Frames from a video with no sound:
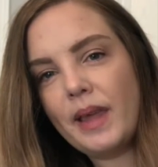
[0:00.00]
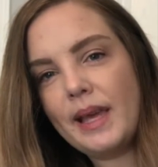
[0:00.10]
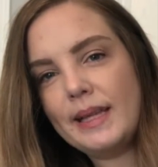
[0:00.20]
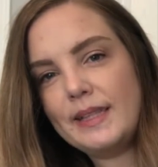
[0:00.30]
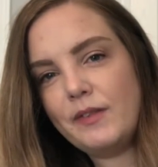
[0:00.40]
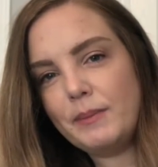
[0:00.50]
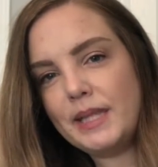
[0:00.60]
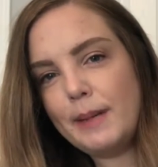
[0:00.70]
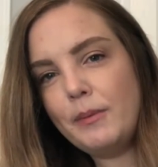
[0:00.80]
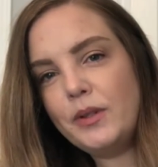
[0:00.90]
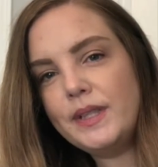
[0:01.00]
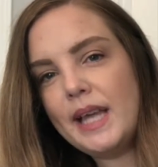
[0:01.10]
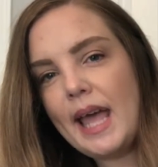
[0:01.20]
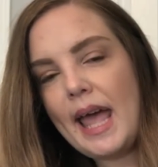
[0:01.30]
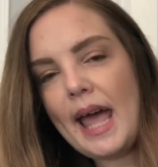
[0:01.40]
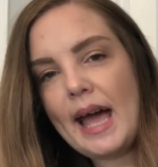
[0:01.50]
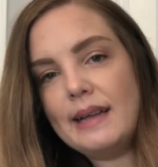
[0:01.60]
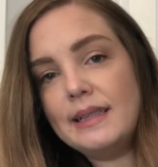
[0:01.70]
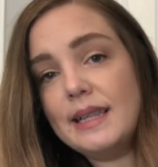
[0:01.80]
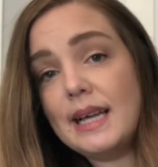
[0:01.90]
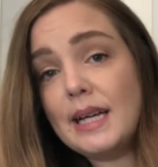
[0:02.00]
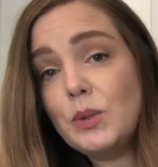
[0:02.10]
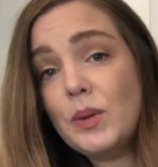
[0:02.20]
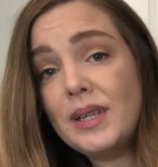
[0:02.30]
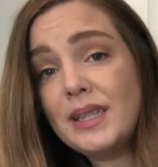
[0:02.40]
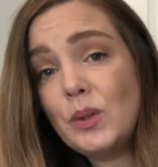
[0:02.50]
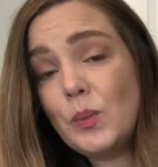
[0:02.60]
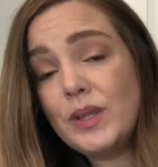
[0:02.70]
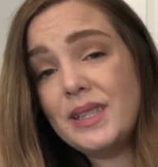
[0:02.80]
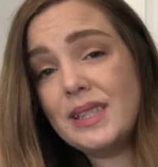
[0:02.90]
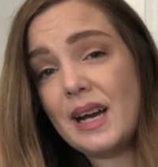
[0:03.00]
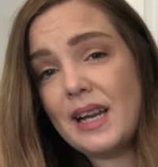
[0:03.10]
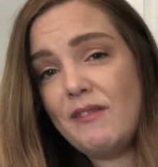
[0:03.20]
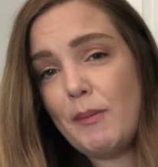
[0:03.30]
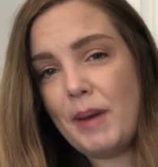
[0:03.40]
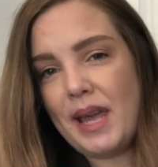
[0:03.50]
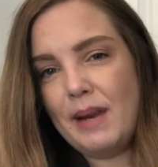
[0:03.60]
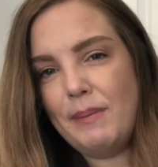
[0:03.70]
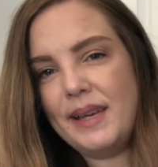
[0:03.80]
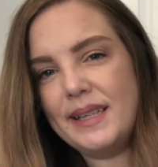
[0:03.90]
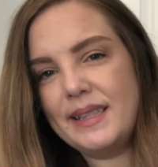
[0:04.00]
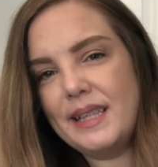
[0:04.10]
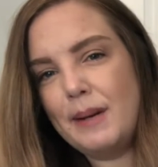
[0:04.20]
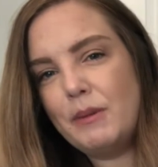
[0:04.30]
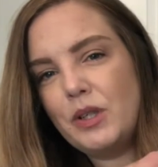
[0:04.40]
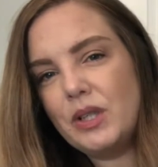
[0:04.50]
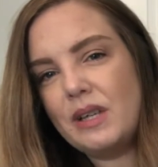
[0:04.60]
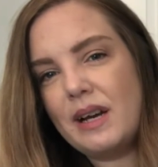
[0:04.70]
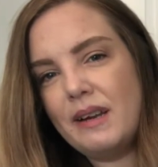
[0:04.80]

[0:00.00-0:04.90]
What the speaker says: It's from Staples, and that one was kind of a pain because the numbers